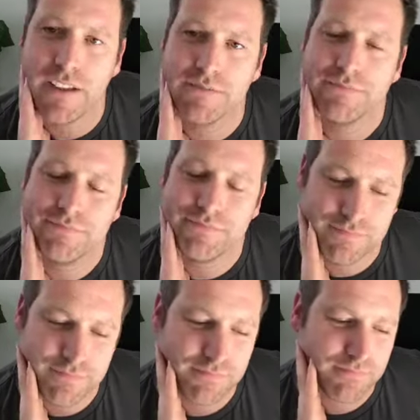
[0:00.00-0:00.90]
we just
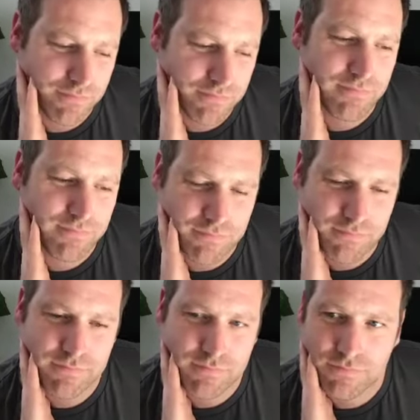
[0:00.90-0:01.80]
did wait We
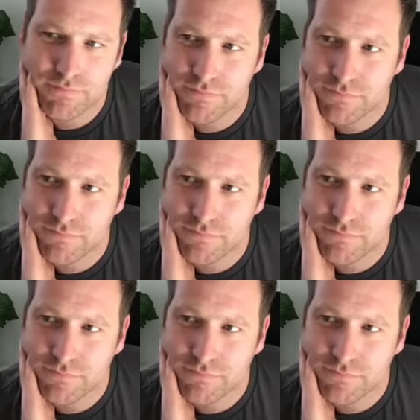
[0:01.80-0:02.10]
just did